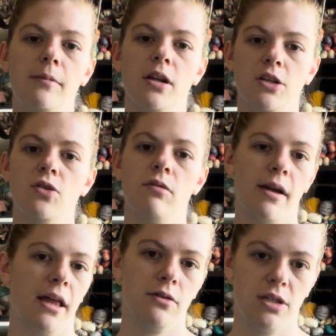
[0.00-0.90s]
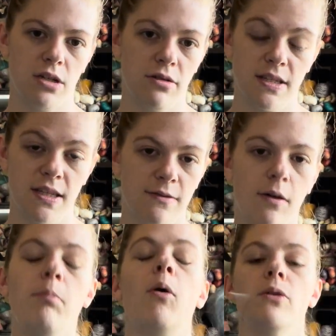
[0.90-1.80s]
going to do the regular decreases for
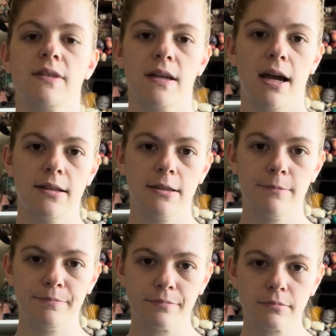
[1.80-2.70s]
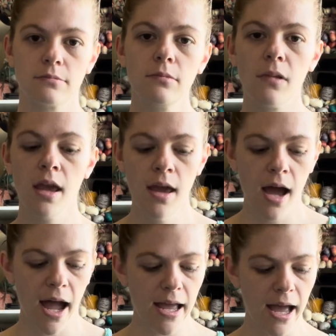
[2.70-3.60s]
both sides.
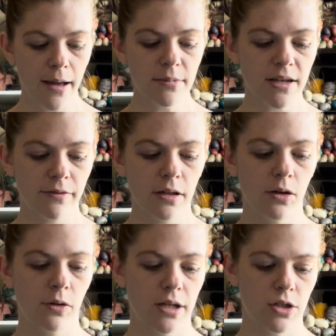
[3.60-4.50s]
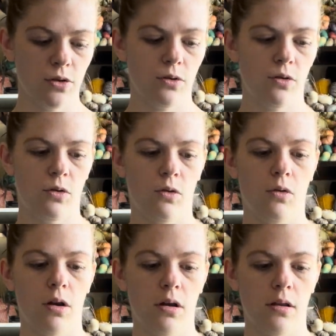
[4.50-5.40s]
I am definitely going to
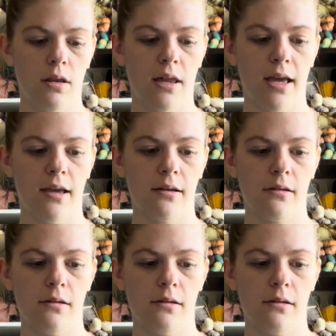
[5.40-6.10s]
like